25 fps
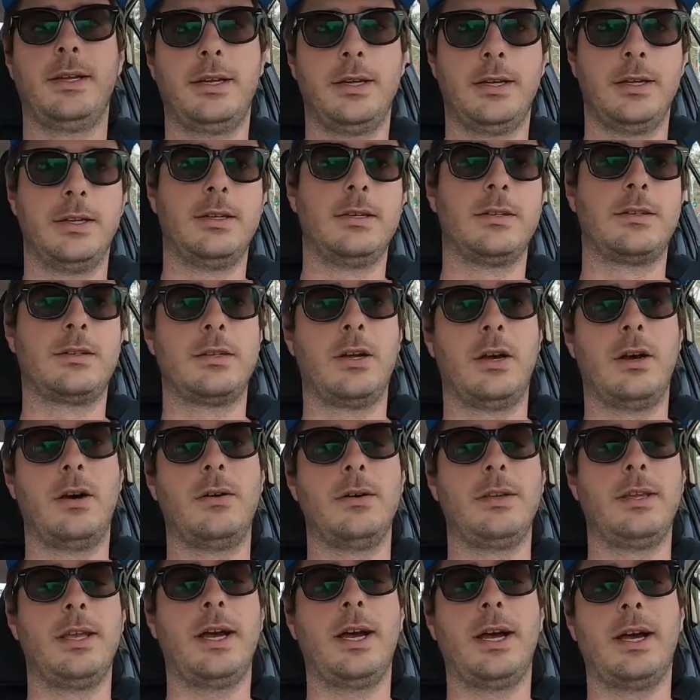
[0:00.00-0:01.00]
So
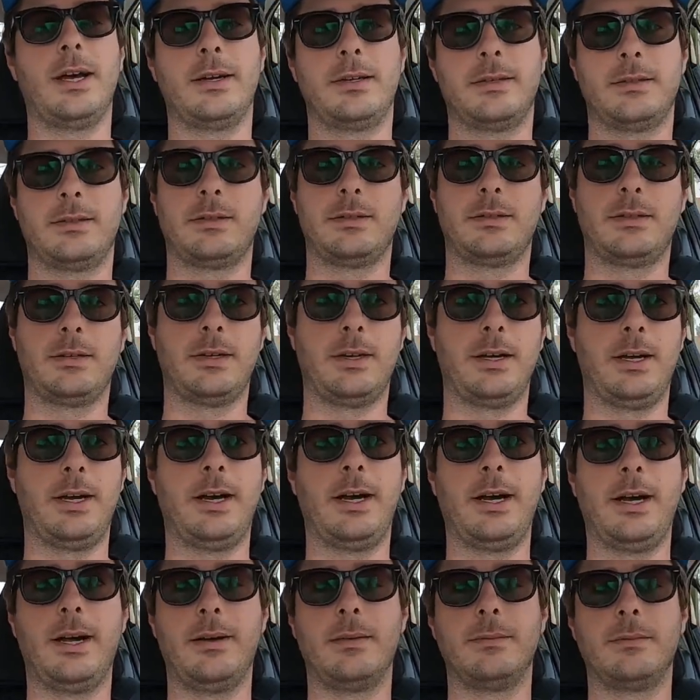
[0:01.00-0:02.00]
yeah,
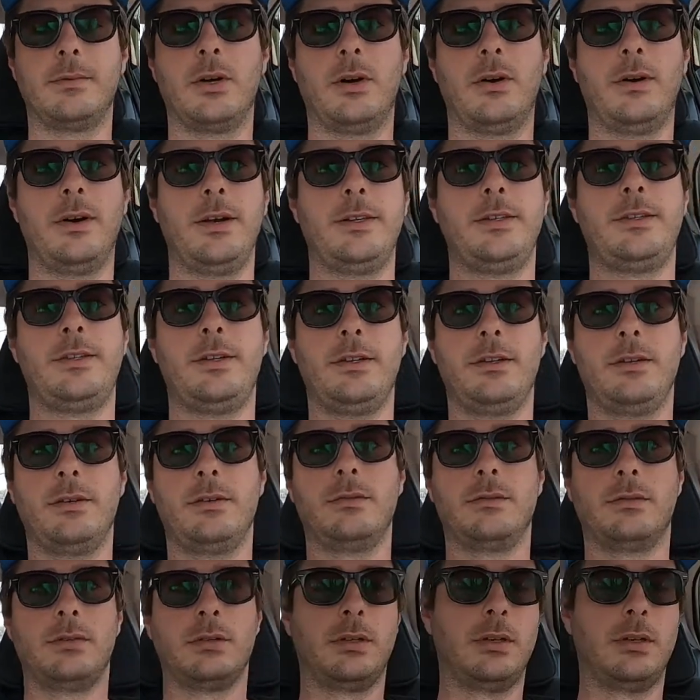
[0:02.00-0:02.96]
I'm going to